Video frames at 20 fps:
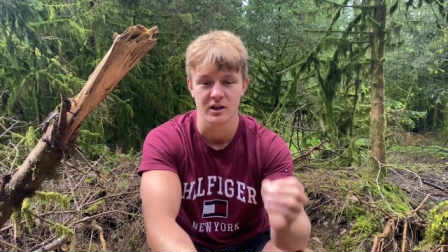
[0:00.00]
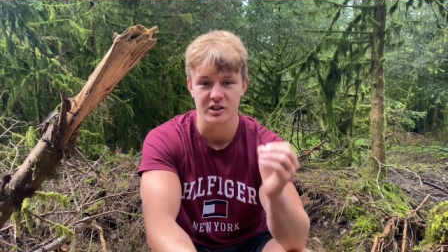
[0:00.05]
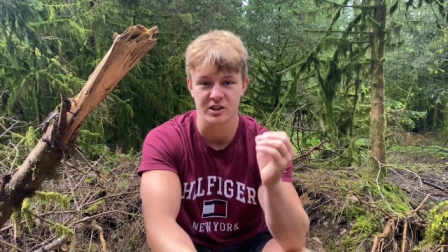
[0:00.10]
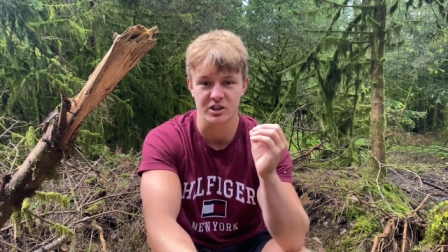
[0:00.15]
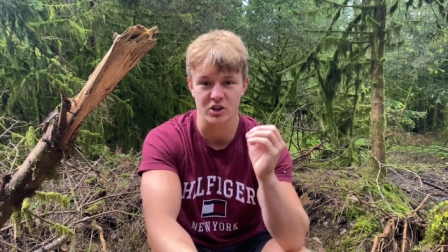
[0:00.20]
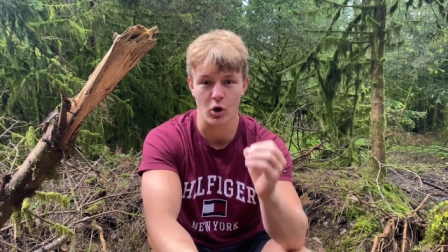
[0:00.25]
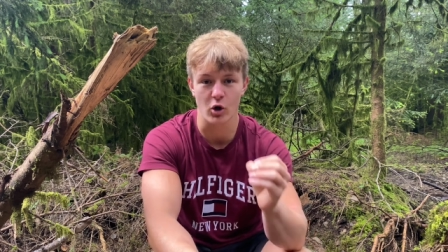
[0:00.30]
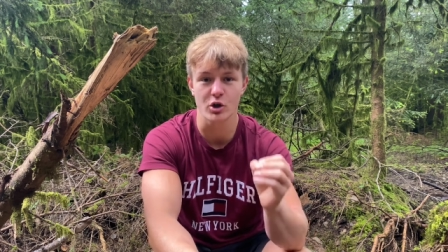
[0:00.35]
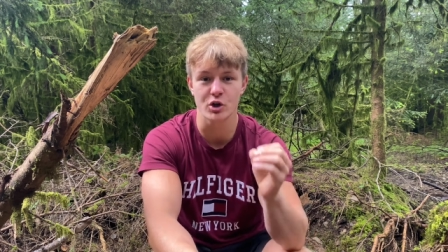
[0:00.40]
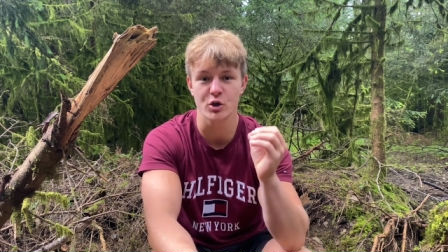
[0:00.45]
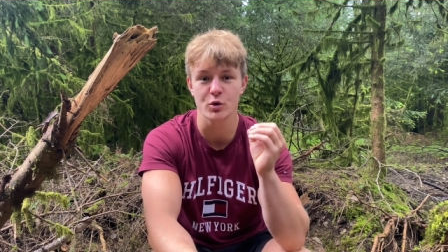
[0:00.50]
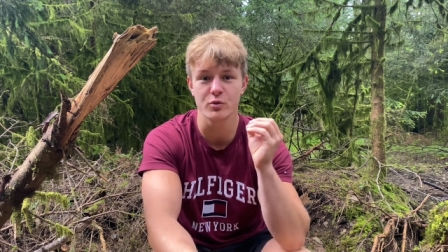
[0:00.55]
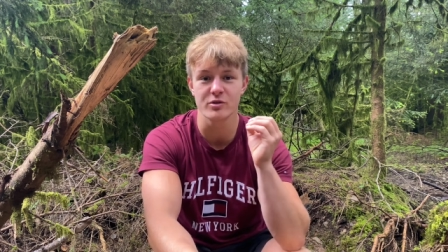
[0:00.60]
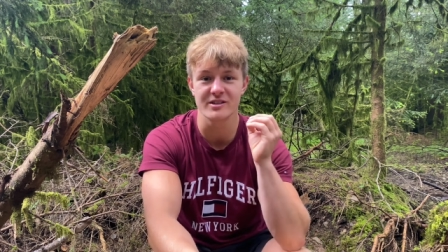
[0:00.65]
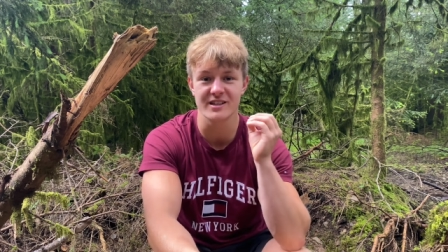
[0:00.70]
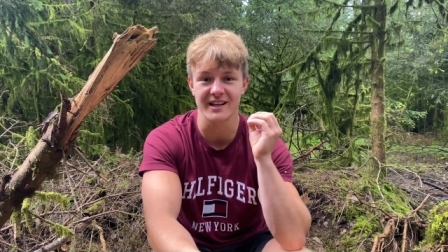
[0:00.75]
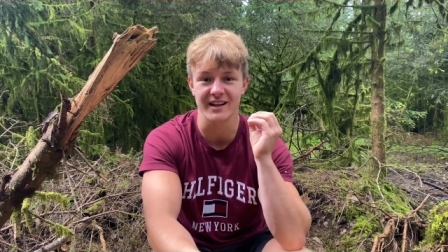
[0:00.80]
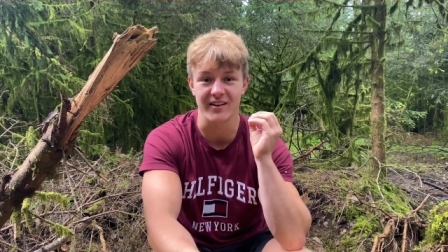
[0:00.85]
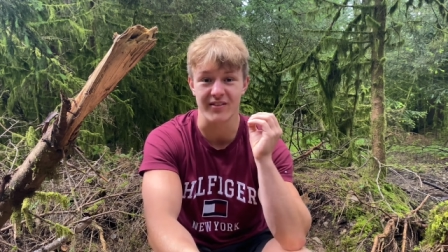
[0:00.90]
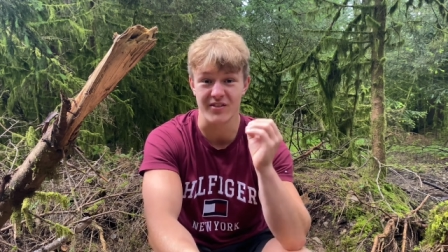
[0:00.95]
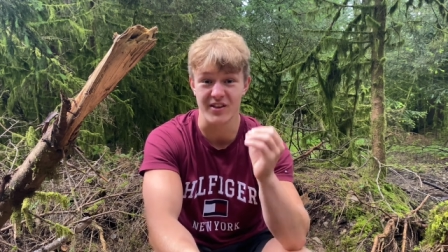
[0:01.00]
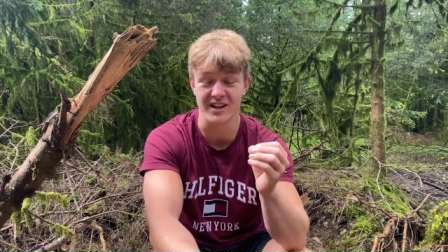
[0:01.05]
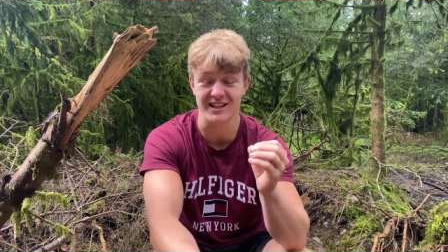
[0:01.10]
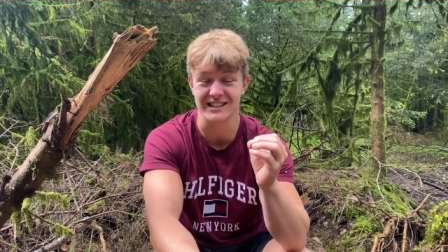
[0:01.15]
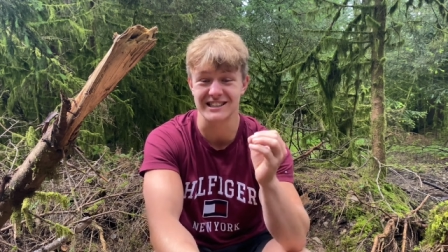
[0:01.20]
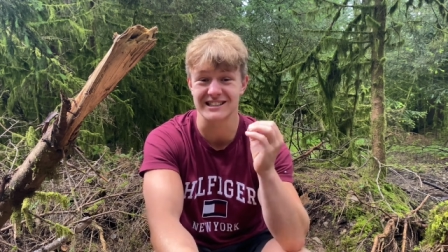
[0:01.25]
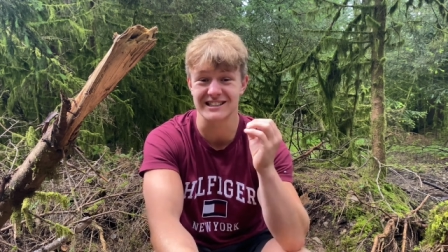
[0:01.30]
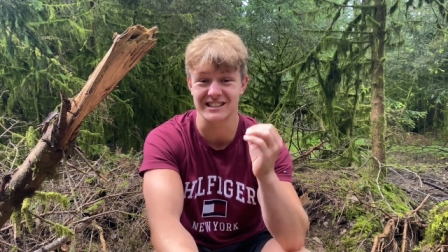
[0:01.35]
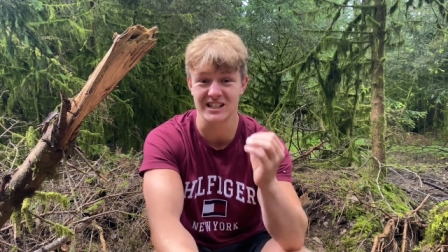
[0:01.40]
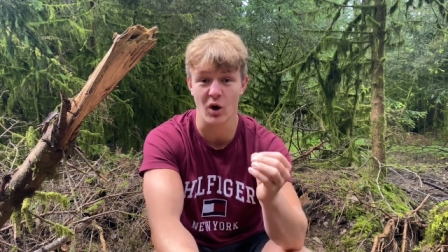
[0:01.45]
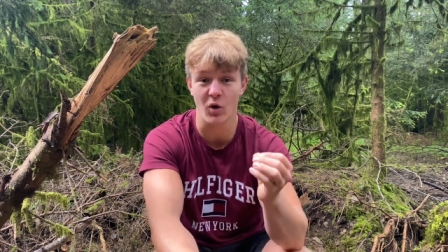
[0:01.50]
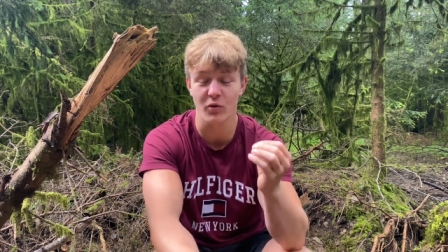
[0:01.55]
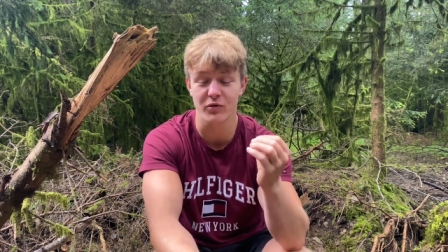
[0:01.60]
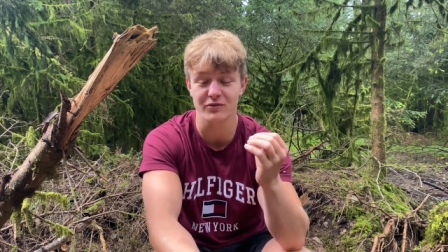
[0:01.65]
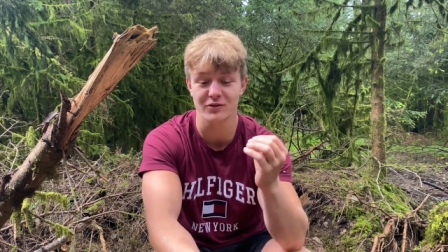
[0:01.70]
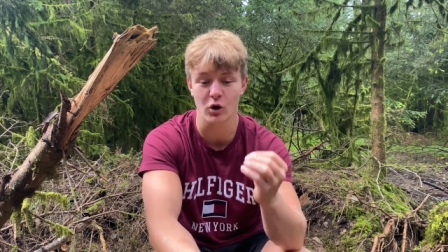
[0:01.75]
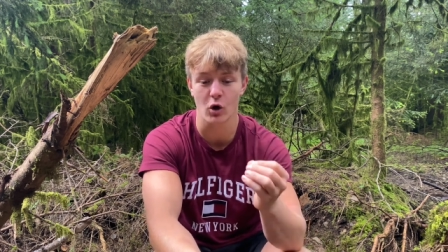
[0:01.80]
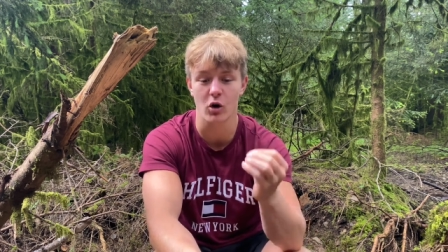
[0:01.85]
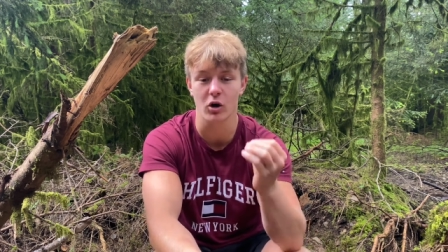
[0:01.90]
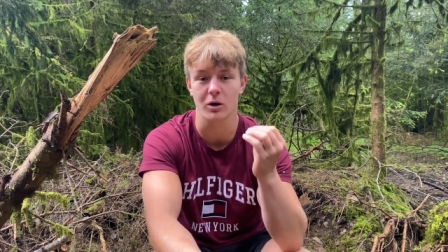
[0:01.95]
Start using this
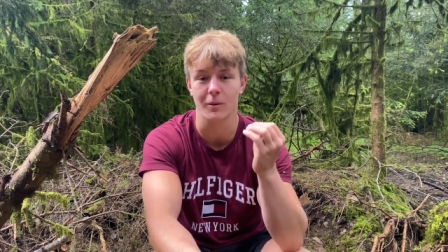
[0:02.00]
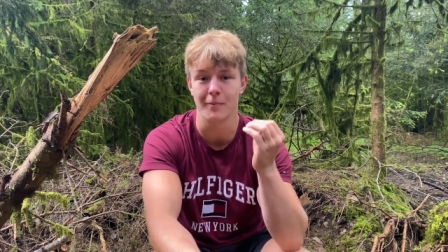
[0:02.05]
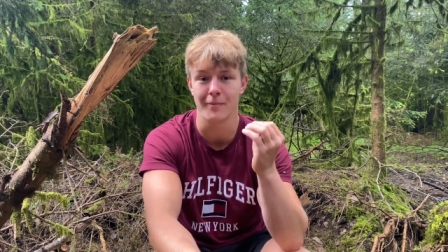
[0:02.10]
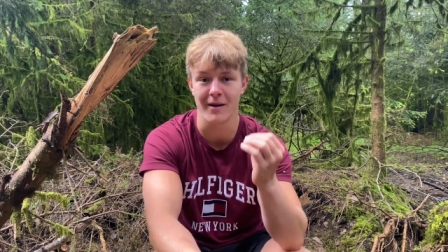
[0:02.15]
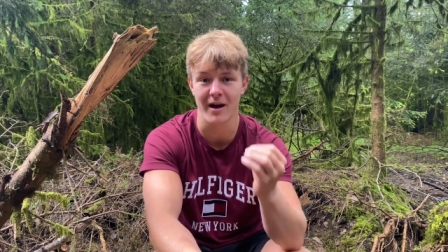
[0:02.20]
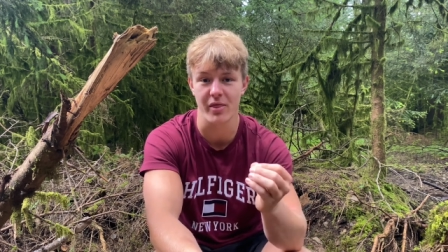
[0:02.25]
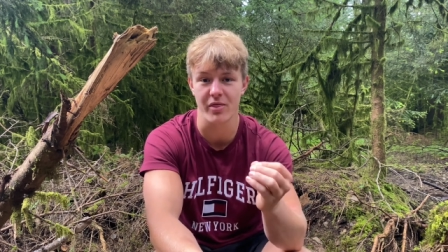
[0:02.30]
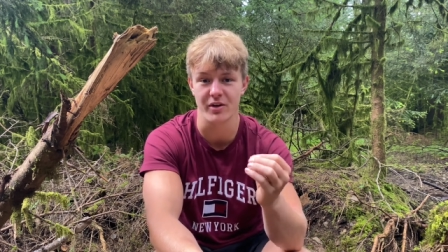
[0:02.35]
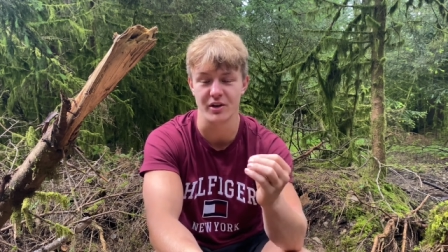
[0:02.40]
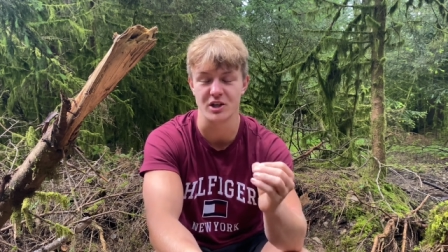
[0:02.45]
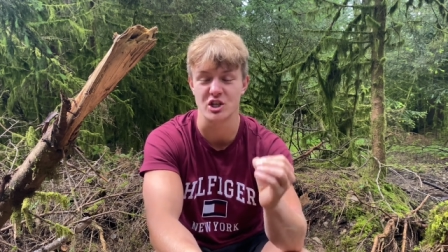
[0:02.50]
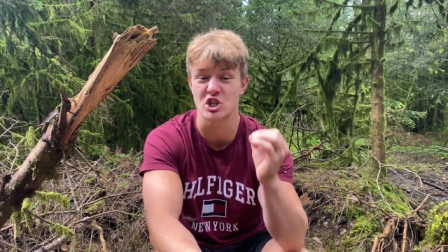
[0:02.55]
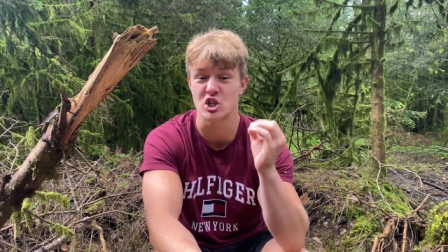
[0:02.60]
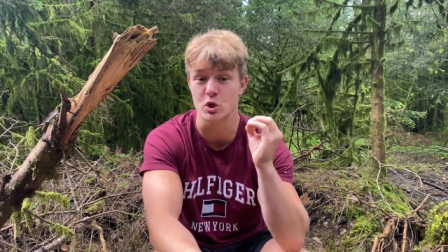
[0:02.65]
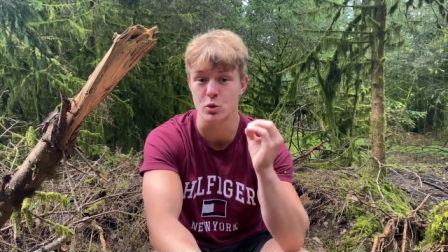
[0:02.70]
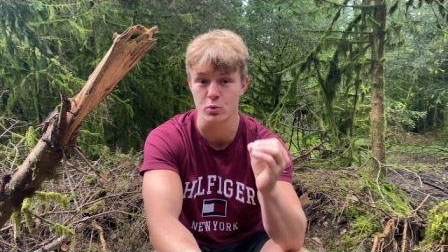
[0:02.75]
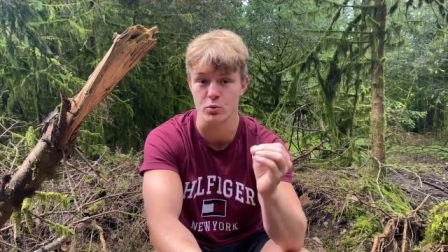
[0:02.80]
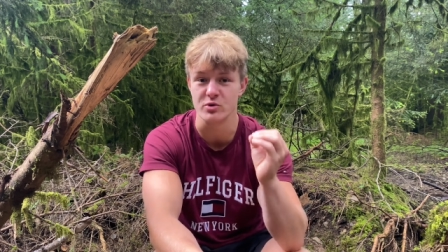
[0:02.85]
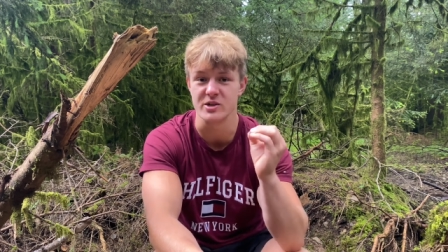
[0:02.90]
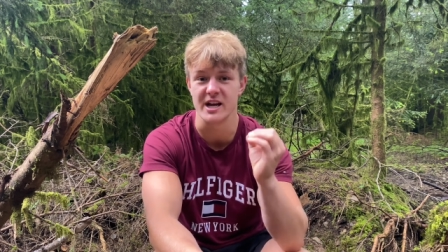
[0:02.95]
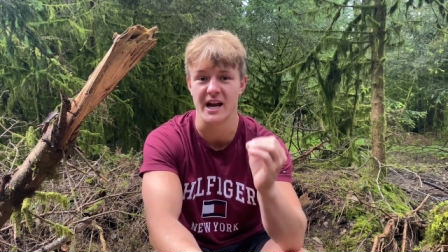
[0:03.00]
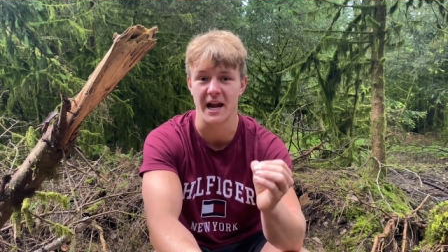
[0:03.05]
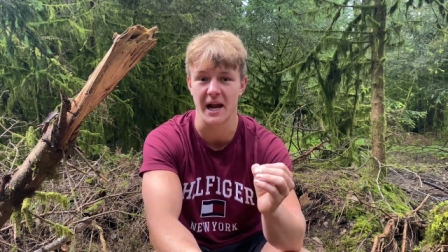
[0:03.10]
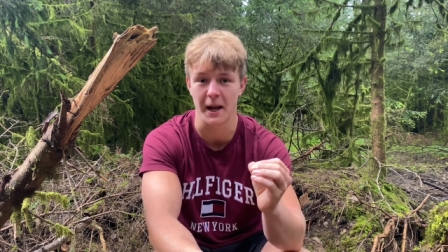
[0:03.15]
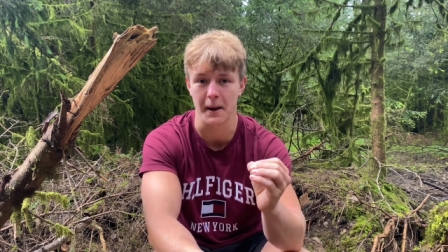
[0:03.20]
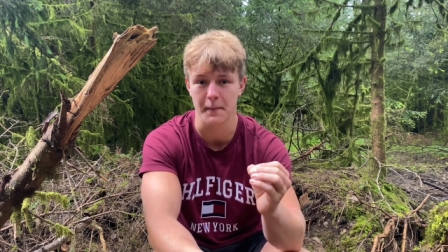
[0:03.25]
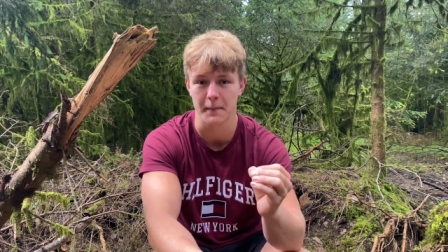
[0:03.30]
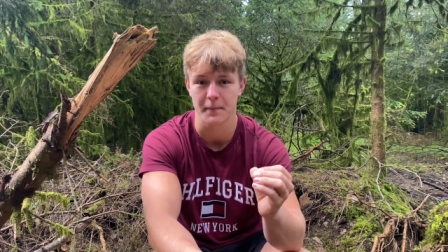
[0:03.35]
self-talk method today